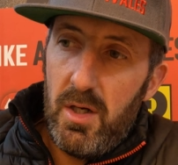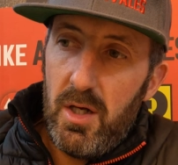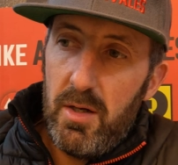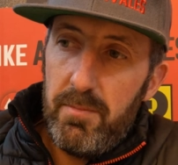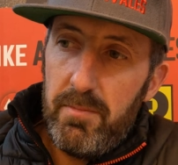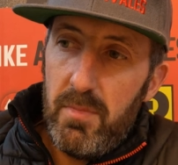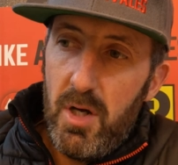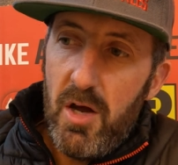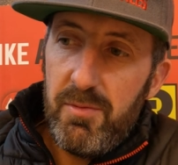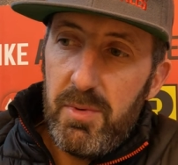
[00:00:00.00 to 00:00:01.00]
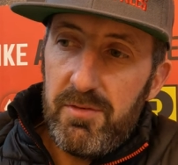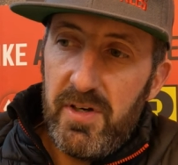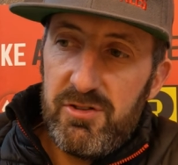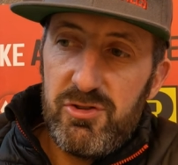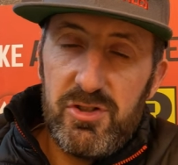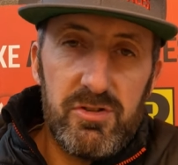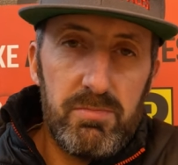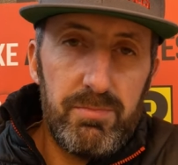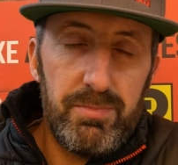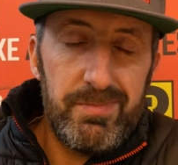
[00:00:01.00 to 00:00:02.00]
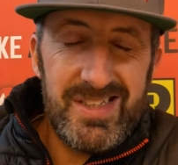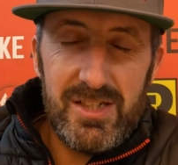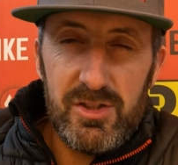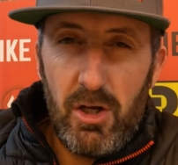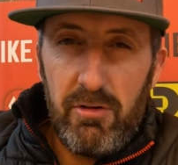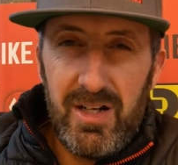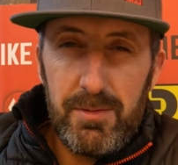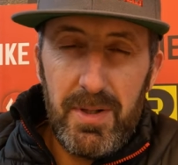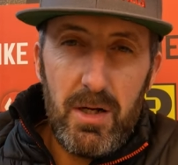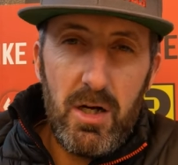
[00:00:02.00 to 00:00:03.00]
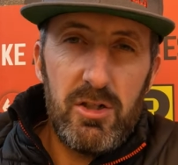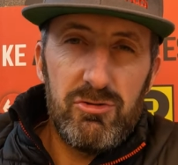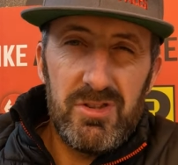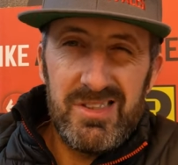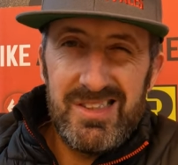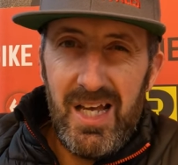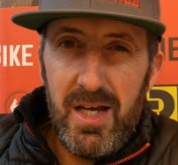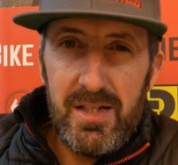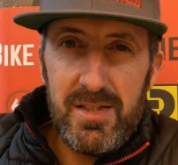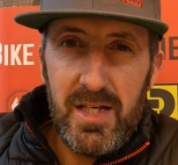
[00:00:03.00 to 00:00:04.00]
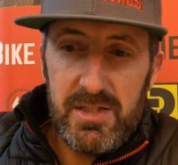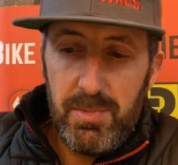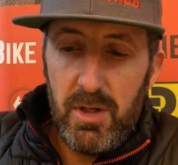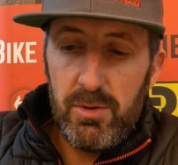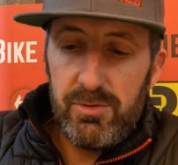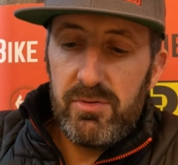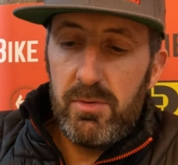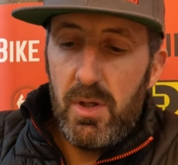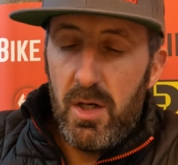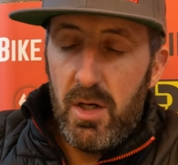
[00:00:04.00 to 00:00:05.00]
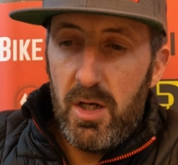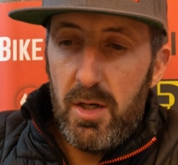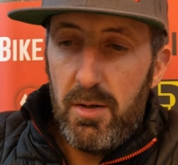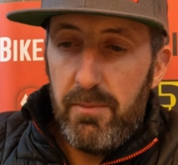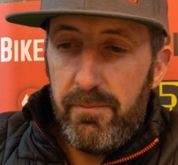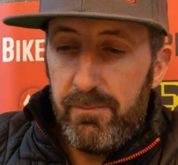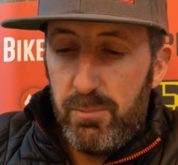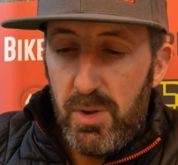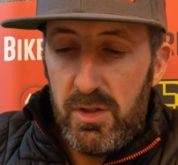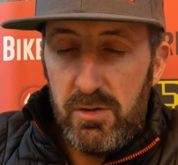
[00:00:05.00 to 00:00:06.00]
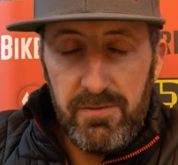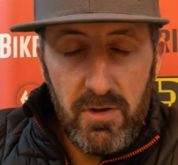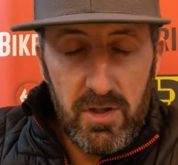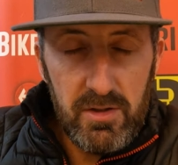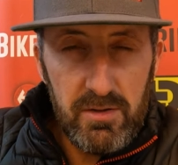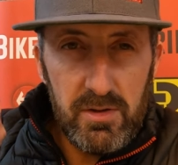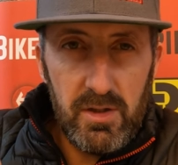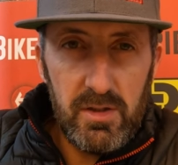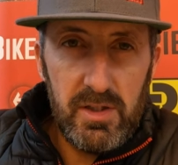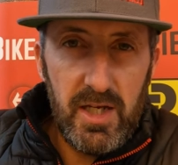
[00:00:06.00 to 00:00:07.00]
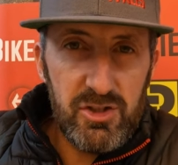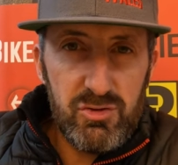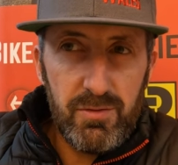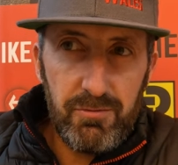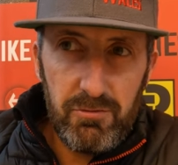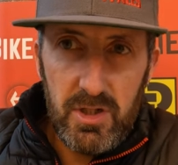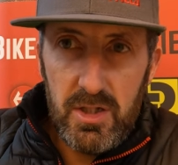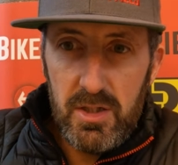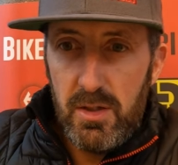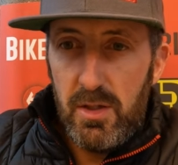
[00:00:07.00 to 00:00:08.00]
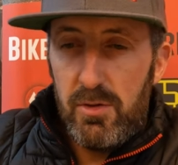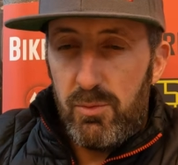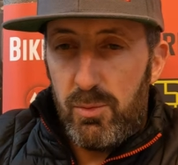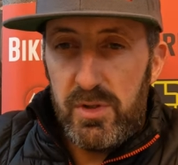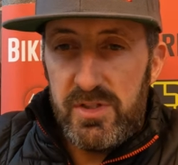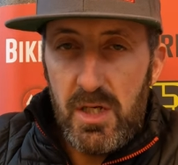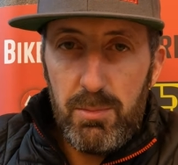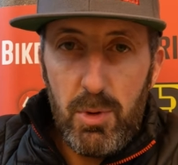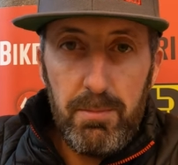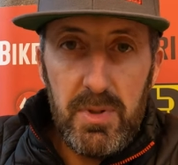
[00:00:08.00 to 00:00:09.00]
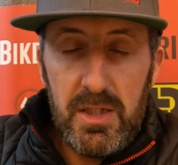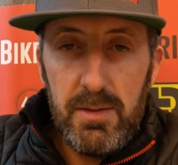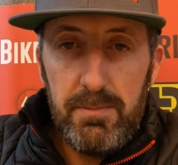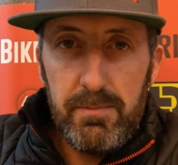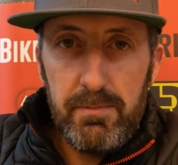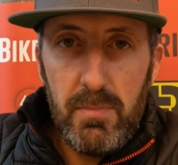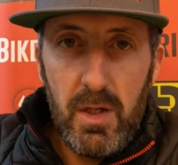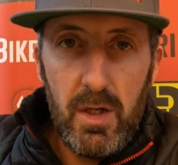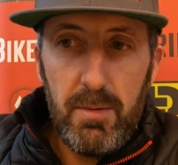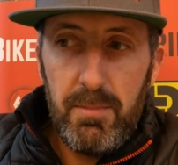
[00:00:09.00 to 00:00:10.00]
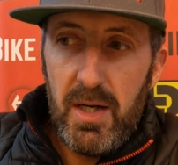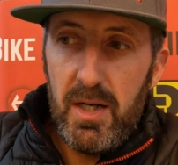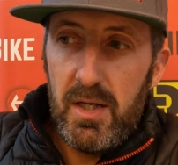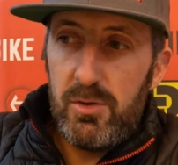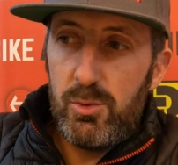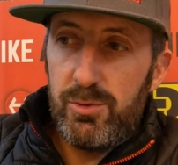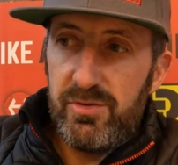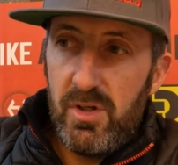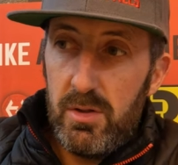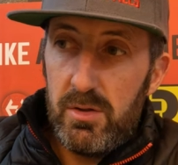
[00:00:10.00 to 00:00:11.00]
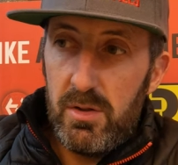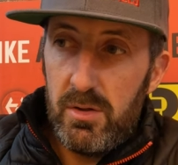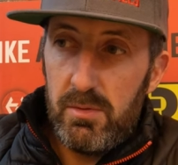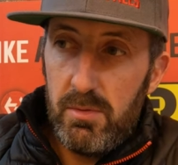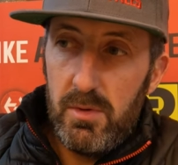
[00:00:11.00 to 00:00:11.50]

Um, other manufacturers tend to go around about one hundred ten decibels, uh, but and you find that the, the extra free with the SoundBomb Mini um, and also the